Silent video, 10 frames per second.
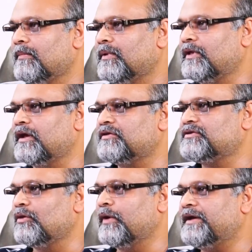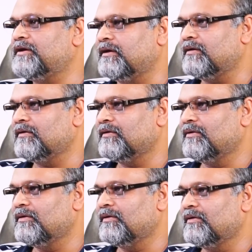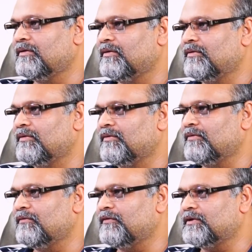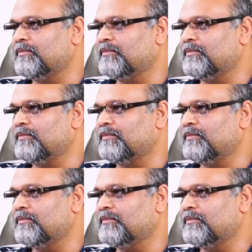they're still waiting for